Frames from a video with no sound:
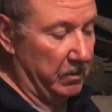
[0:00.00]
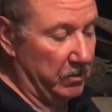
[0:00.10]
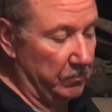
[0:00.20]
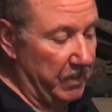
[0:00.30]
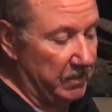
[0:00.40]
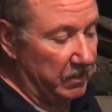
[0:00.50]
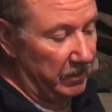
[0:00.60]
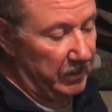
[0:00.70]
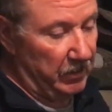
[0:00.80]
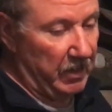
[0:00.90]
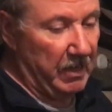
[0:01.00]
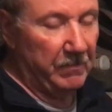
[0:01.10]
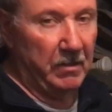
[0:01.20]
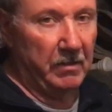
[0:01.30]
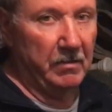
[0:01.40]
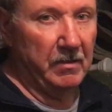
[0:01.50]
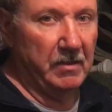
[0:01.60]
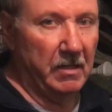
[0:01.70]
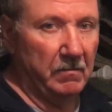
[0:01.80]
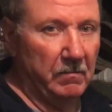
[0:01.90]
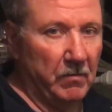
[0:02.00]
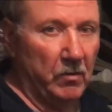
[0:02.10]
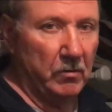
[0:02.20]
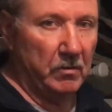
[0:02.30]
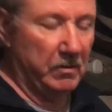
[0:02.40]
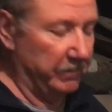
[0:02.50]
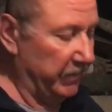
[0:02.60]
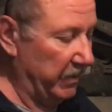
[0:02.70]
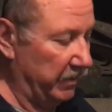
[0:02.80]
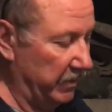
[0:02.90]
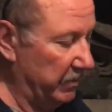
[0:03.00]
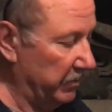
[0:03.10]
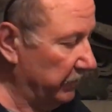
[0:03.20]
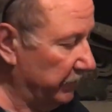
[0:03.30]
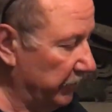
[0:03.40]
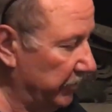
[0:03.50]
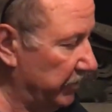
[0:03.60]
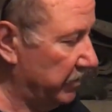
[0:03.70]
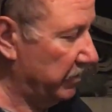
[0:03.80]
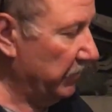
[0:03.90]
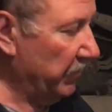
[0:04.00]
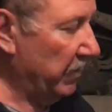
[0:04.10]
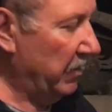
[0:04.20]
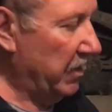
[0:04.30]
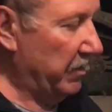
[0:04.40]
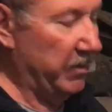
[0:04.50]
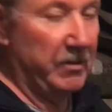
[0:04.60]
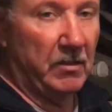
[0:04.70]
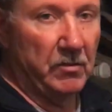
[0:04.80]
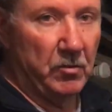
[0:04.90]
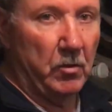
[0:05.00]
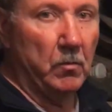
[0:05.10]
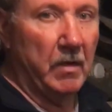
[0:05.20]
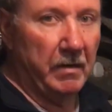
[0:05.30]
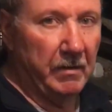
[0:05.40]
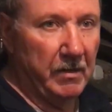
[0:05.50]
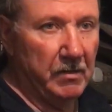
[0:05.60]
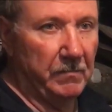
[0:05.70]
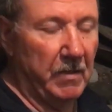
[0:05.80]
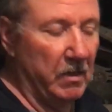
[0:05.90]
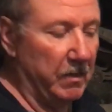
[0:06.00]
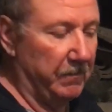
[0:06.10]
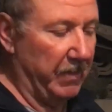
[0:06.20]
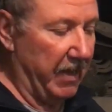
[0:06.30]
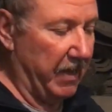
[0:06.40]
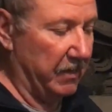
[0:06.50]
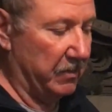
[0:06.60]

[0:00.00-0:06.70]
So basically you have 110 volt feeding into the furnace, and then the control wiring is fed off that.